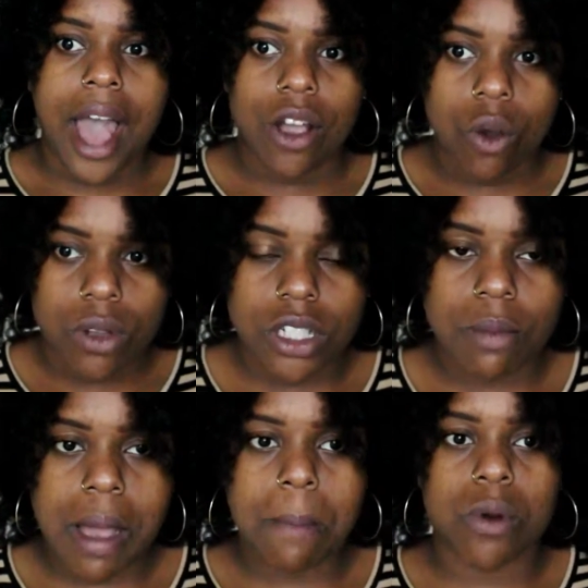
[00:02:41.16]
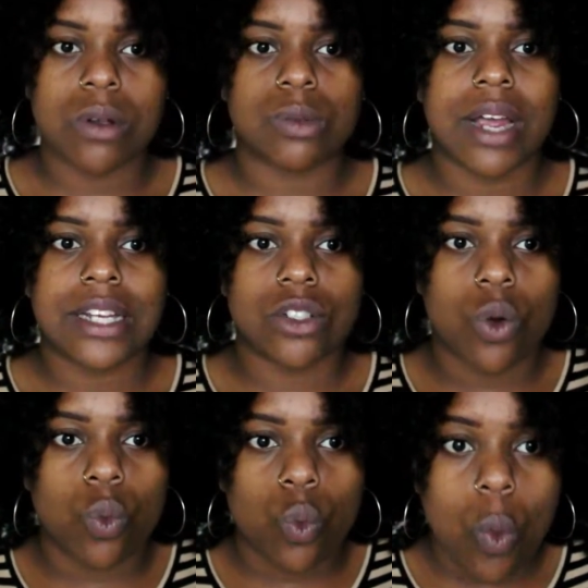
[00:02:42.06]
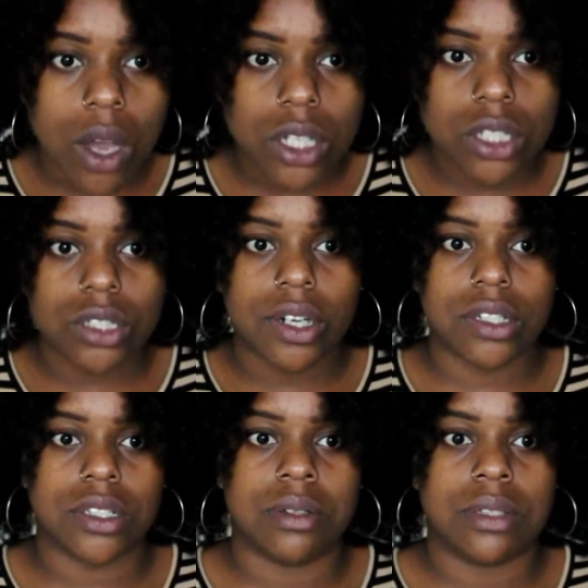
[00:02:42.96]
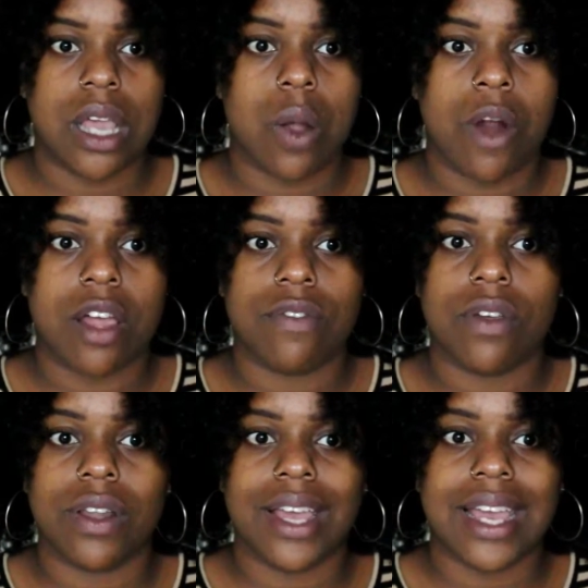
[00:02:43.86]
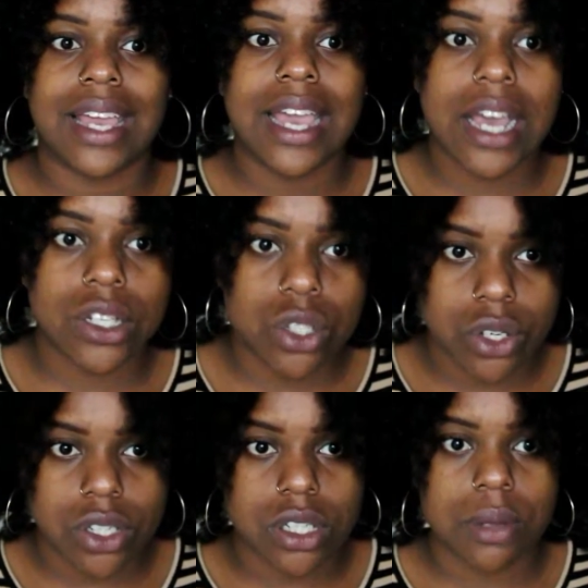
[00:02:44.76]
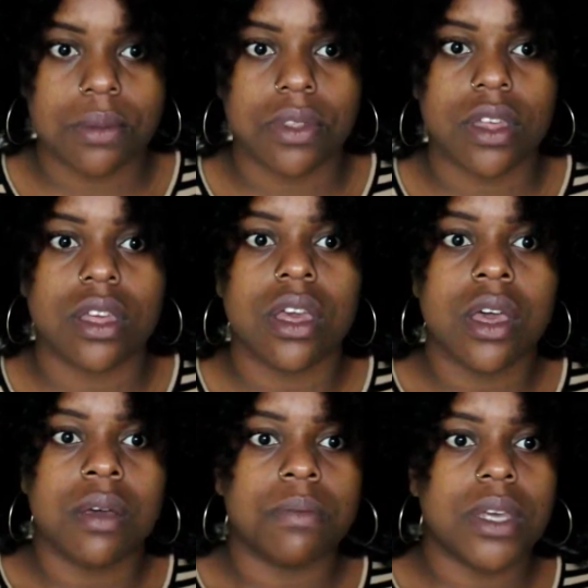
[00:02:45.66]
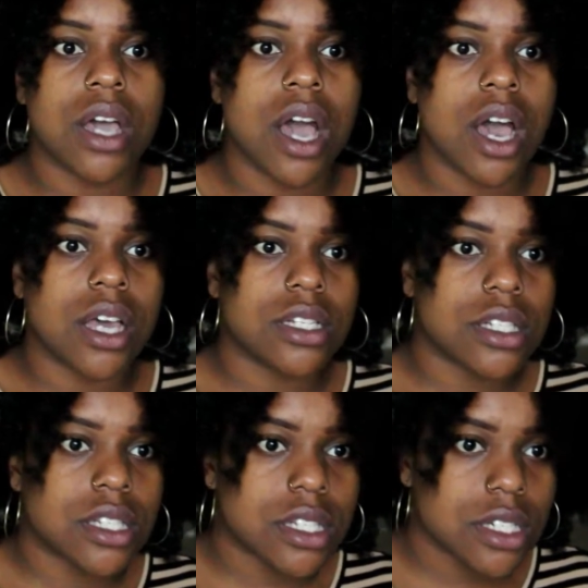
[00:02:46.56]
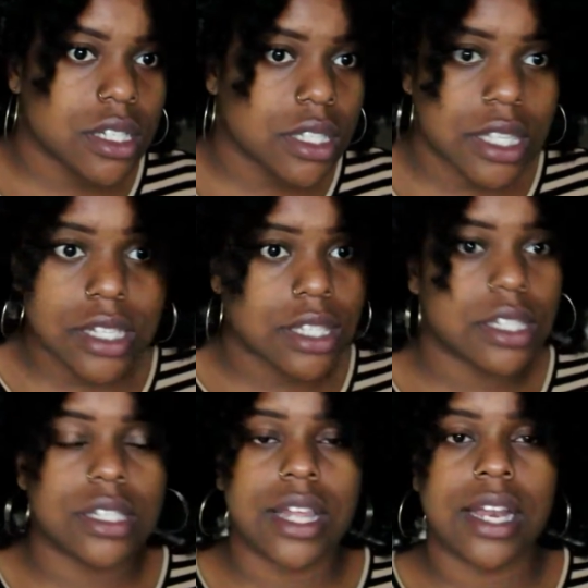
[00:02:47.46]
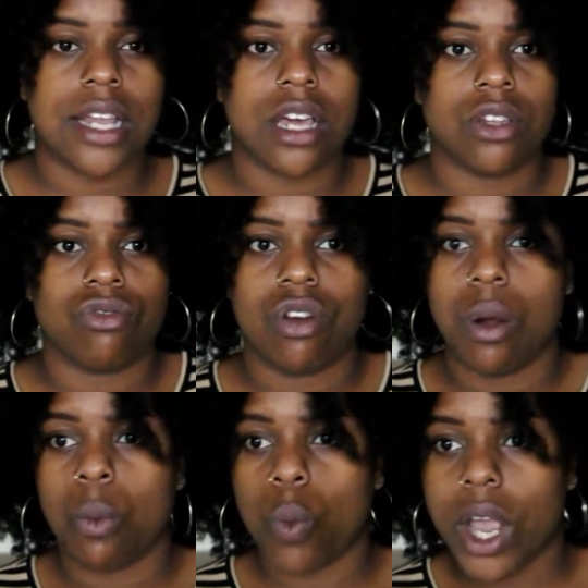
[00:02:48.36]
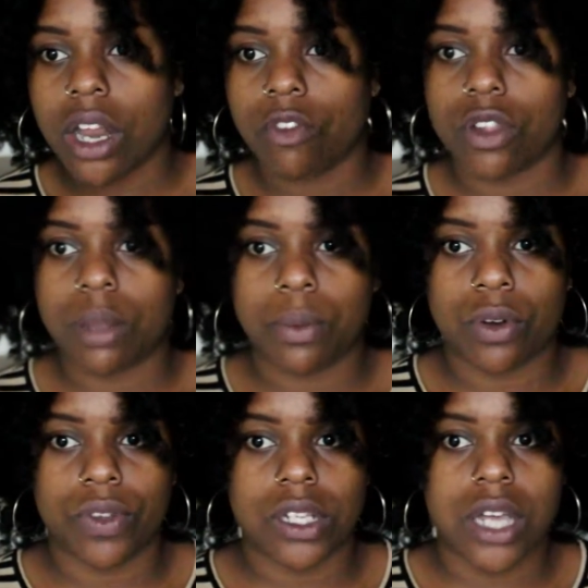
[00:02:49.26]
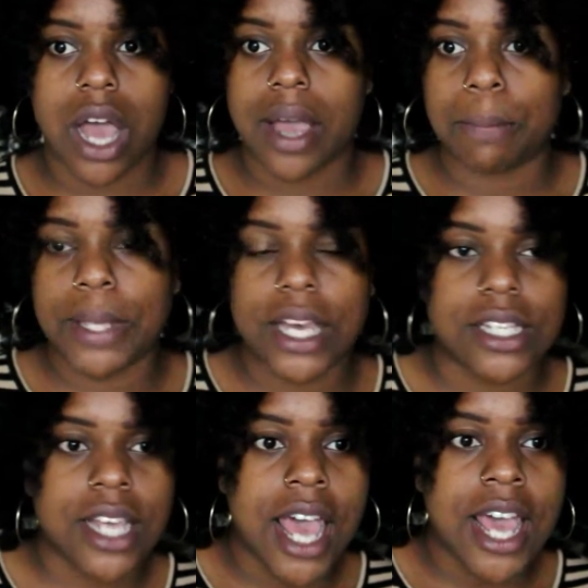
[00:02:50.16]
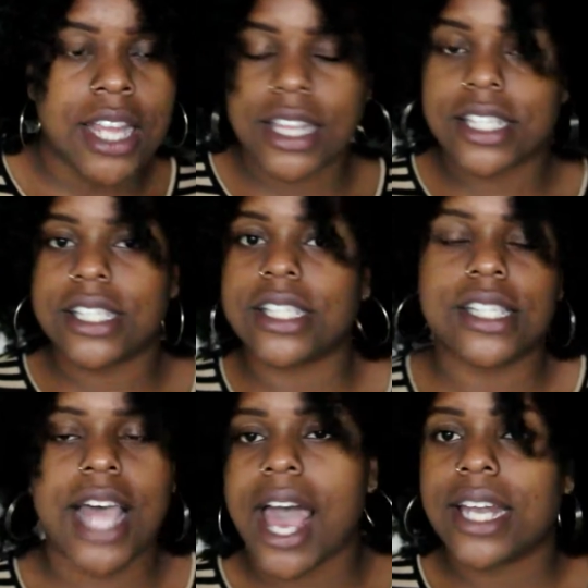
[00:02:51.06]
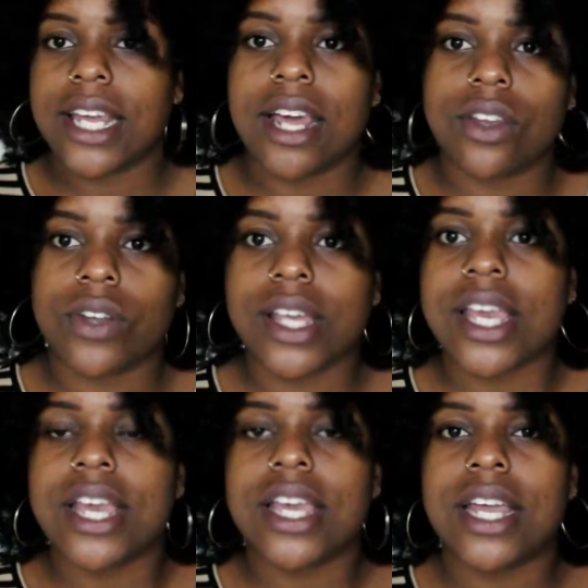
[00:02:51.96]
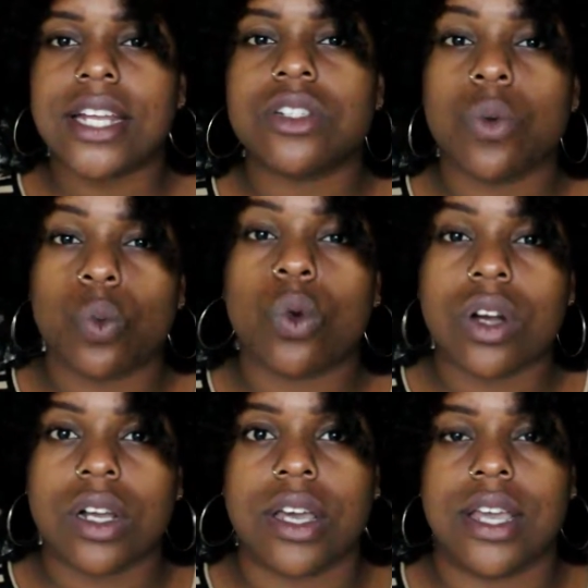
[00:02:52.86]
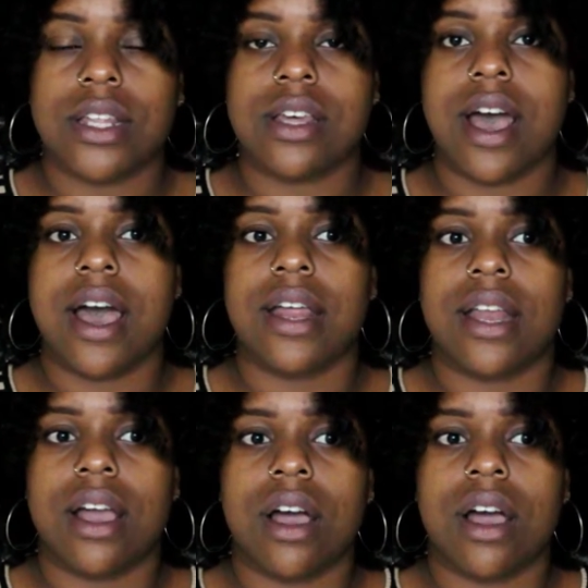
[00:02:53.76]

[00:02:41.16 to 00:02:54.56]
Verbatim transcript: I go into my modes where I don't want to start something, where I feel like I can't start something because this, this, and that, and the other, or I'm waiting for the perfect time because this, this, that, and the other. Like, it doesn't work like that.